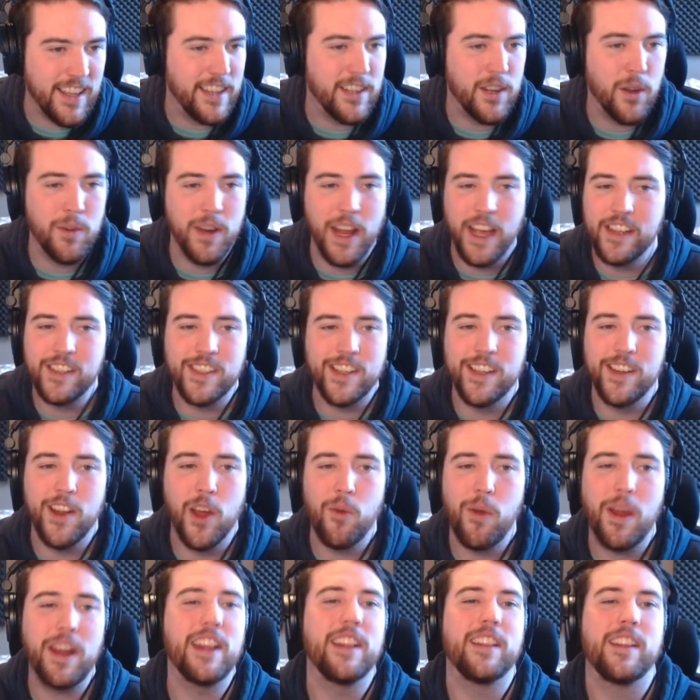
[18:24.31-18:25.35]
I don't actually
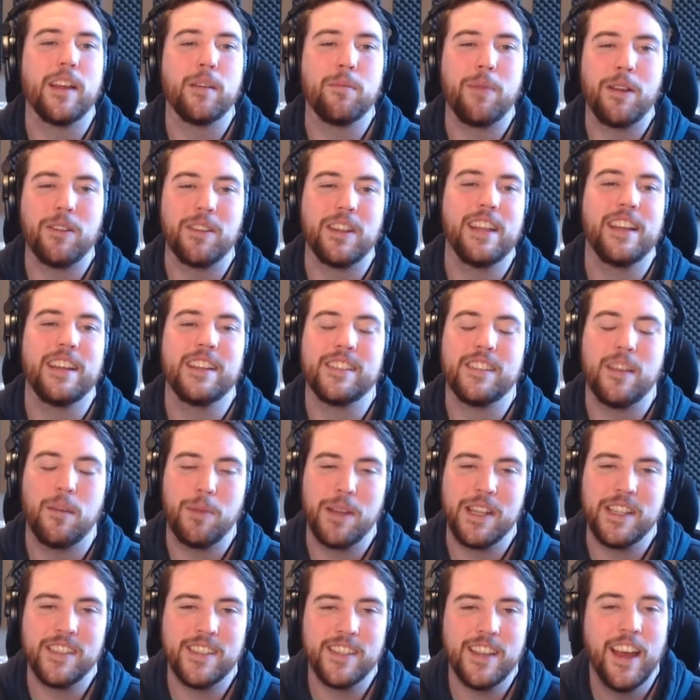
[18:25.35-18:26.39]
know anything about the
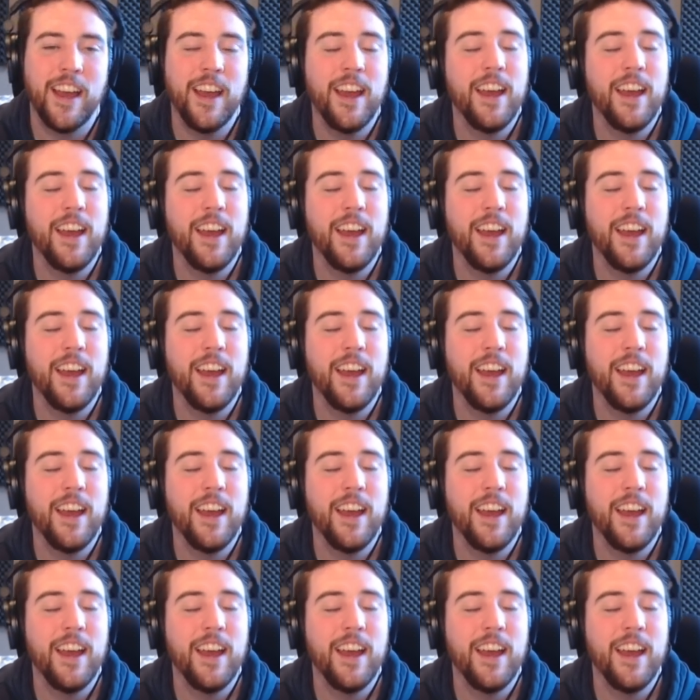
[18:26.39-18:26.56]
exhibits.